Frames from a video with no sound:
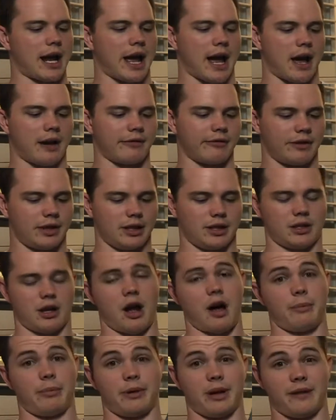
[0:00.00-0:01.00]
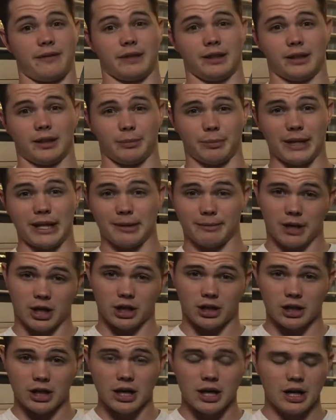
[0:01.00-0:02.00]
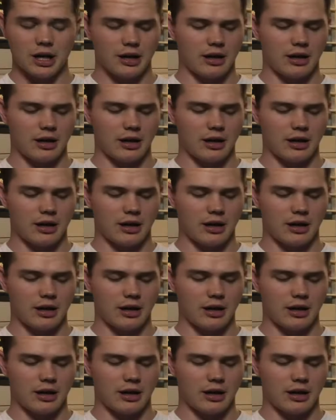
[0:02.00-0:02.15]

I have the top of a little peanut butter